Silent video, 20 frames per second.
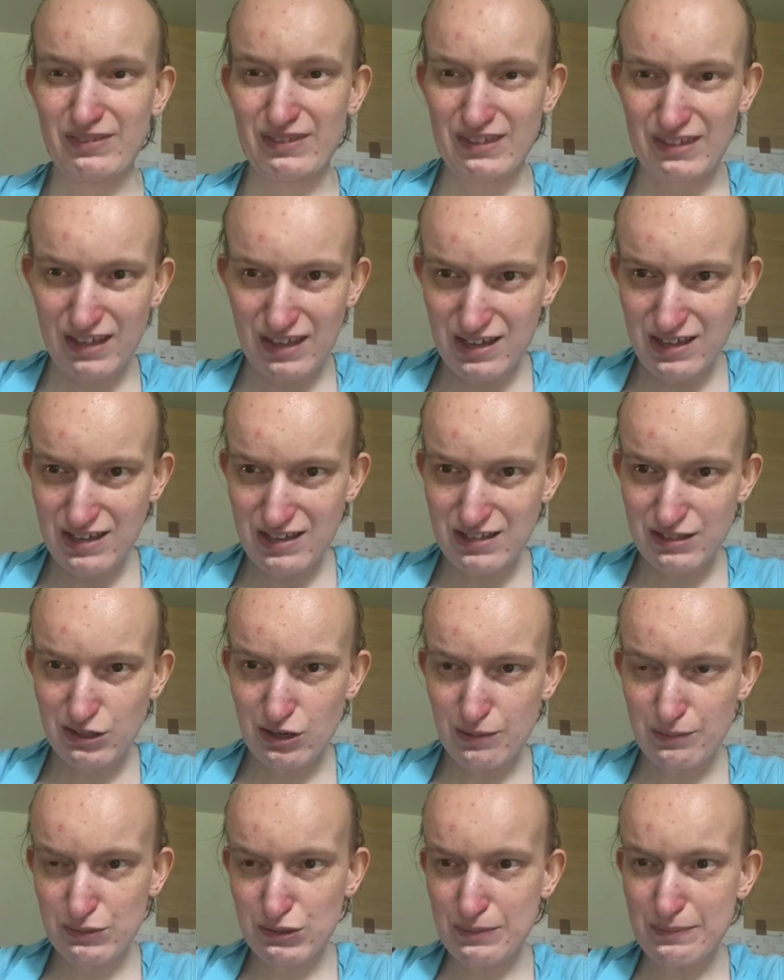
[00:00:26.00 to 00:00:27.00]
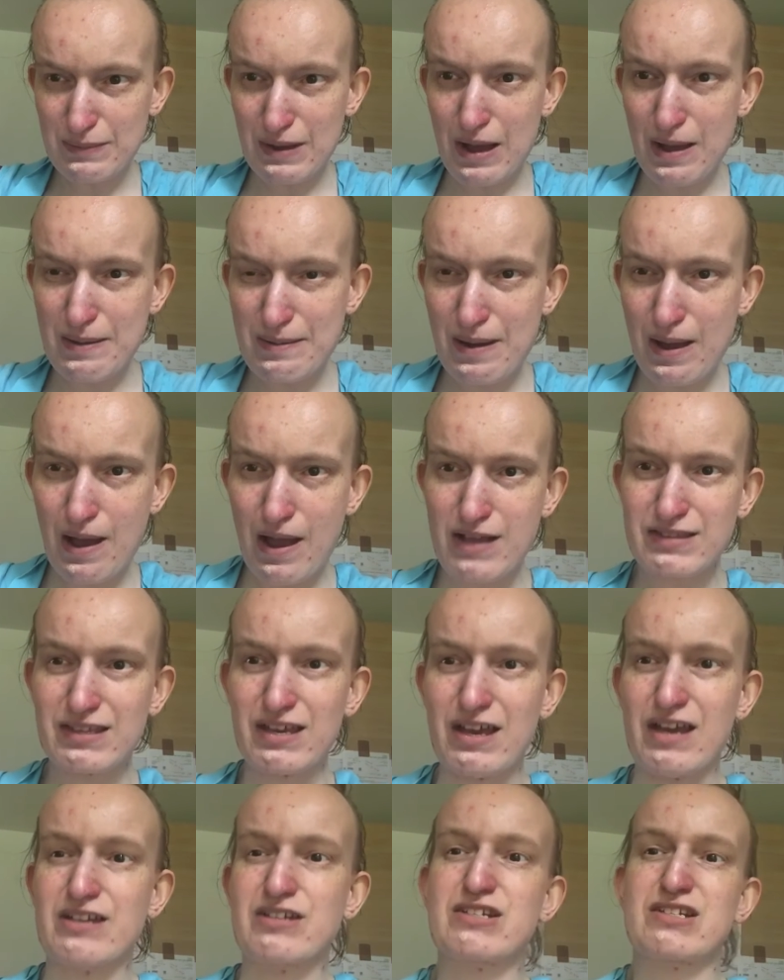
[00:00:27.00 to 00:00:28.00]
it has come to my
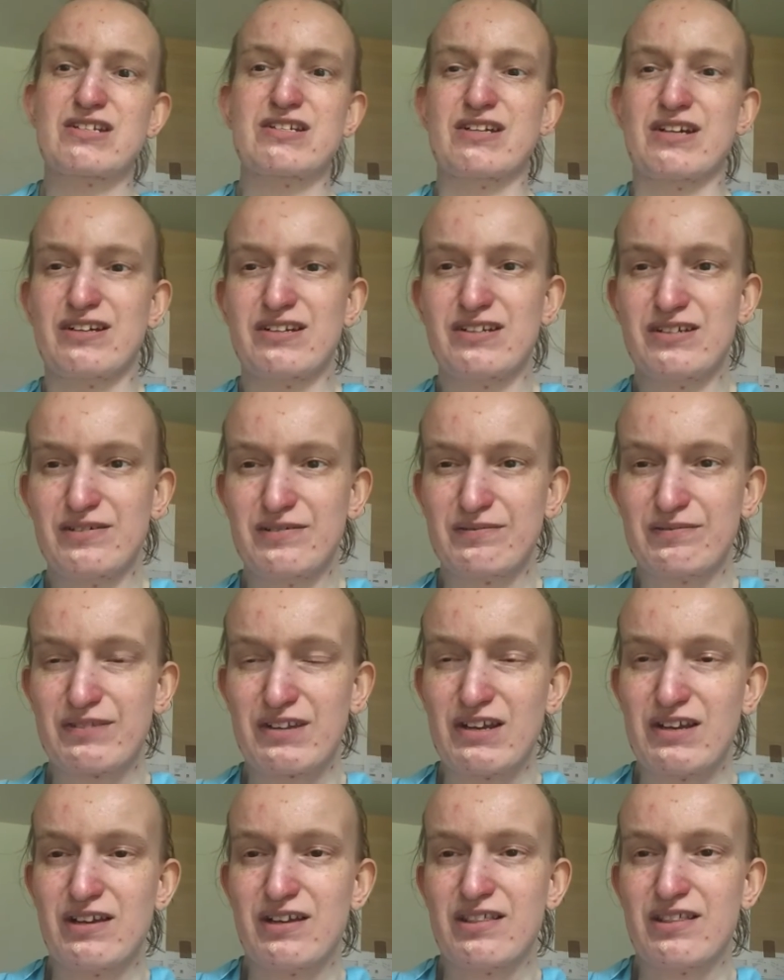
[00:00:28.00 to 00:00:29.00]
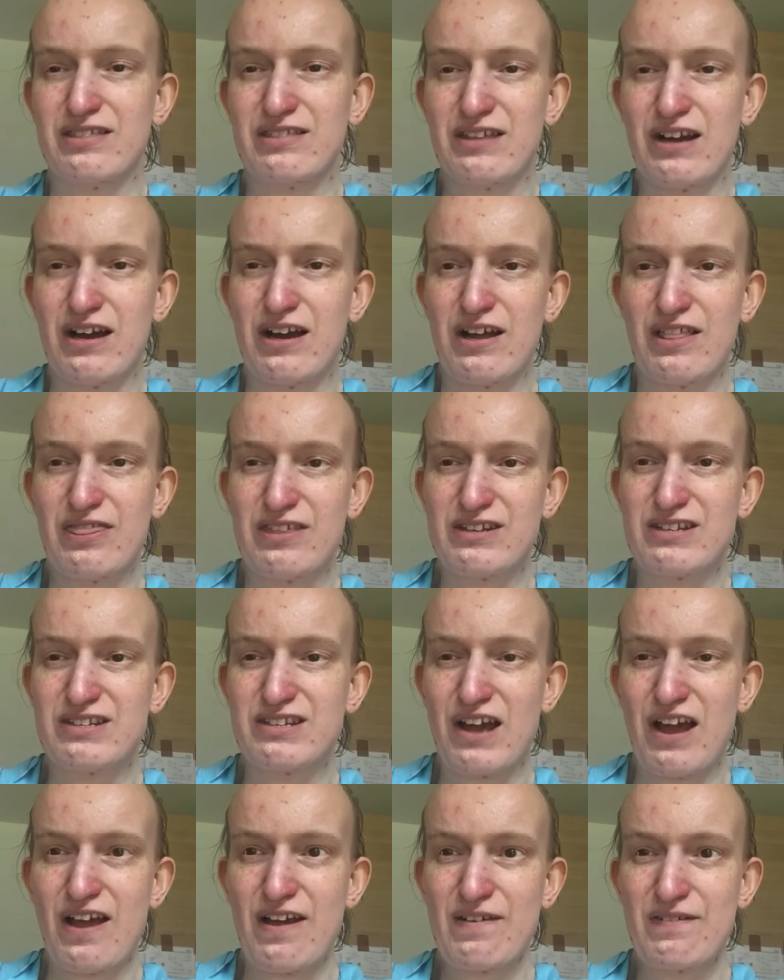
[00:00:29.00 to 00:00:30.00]
attention that the
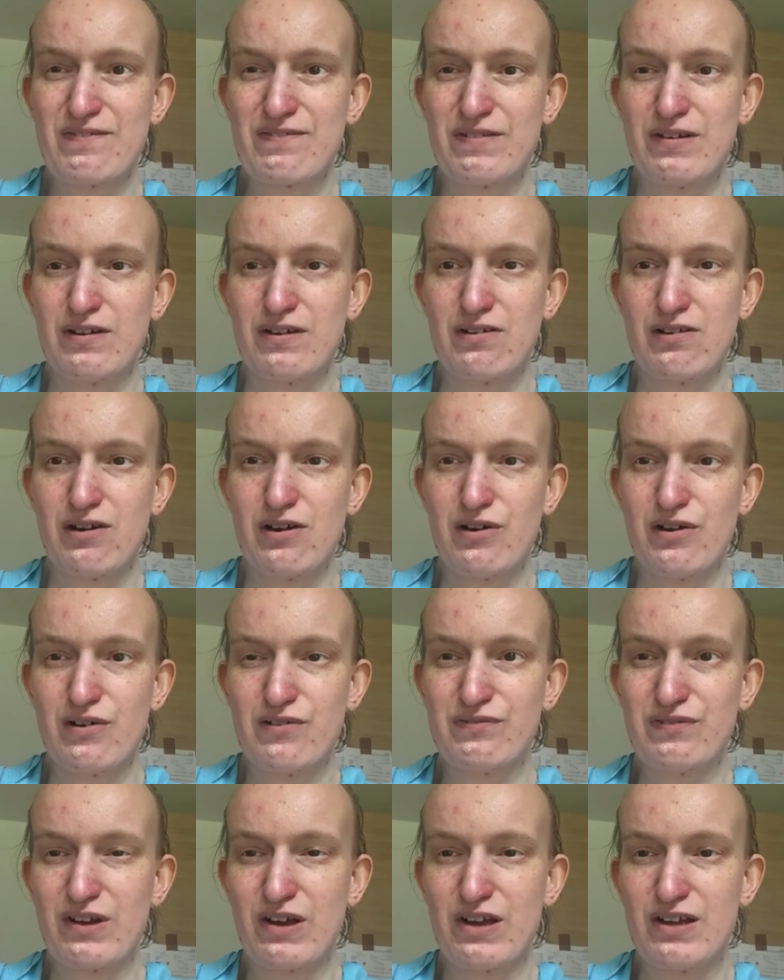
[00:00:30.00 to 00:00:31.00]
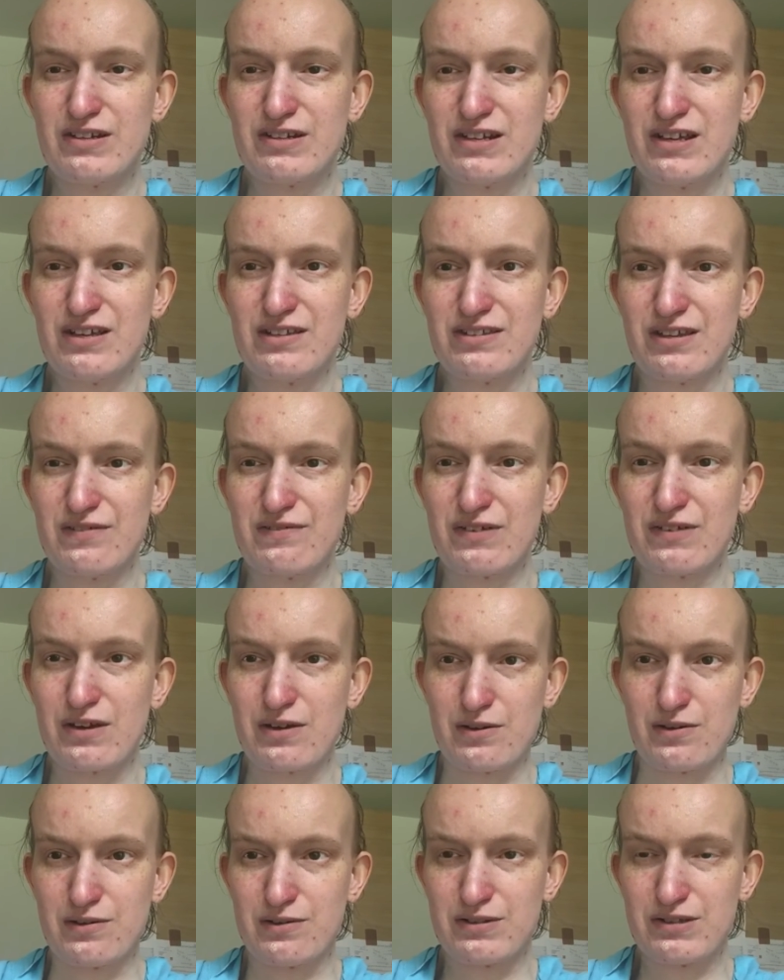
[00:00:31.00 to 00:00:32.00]
deaf are finding it
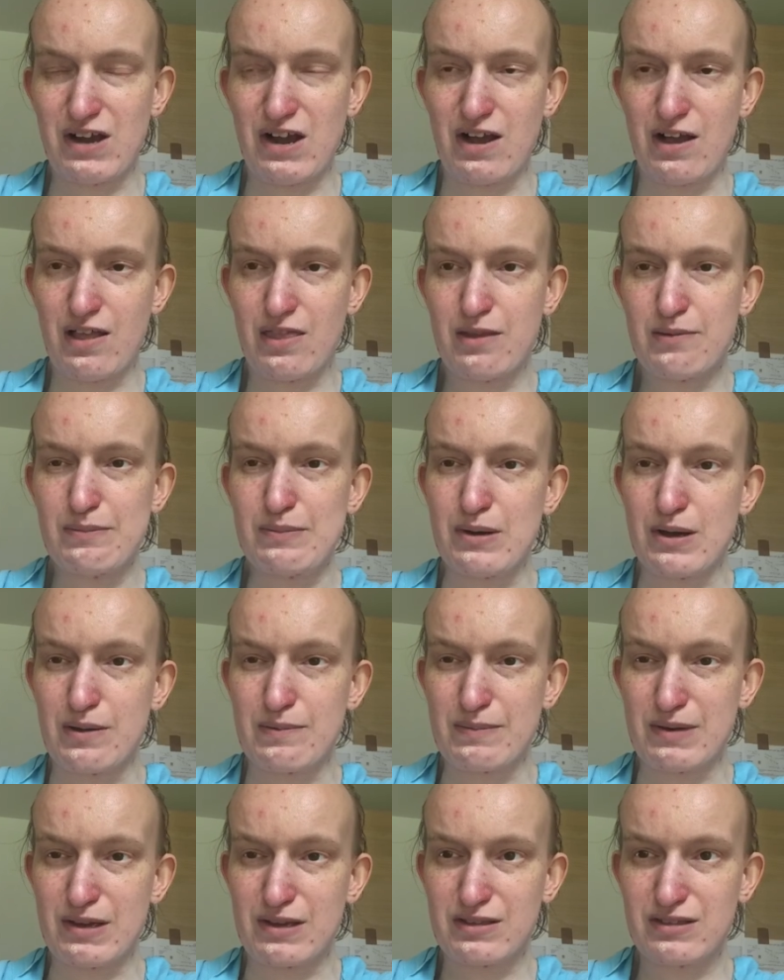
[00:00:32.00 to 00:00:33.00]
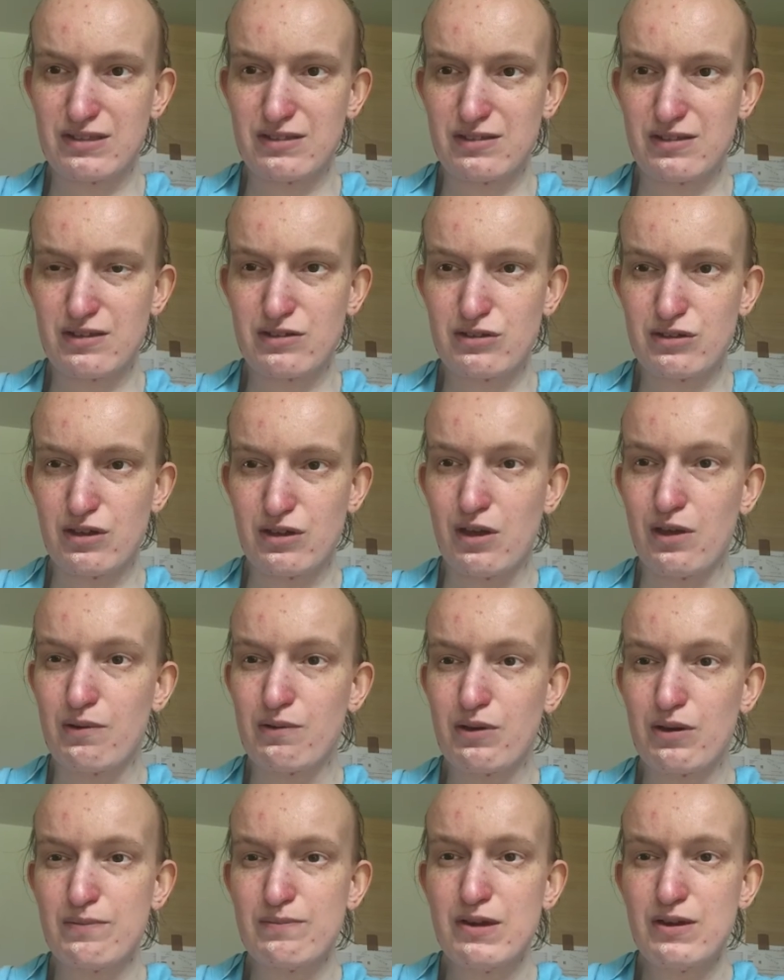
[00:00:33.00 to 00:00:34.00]
difficult at the moment to
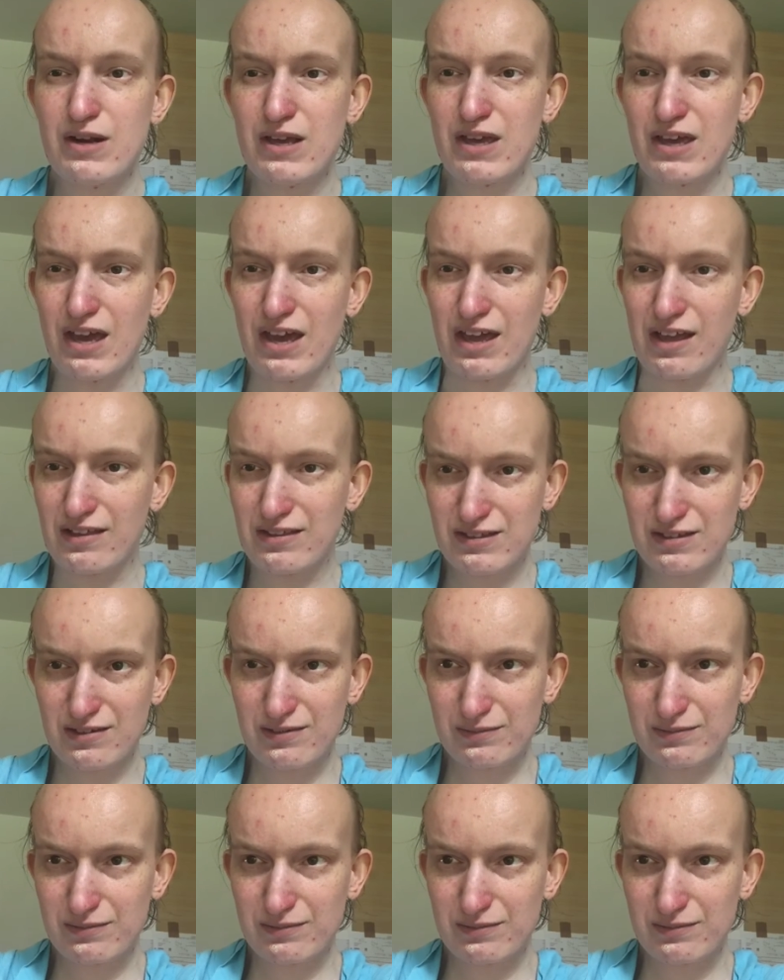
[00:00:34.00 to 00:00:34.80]
communicate.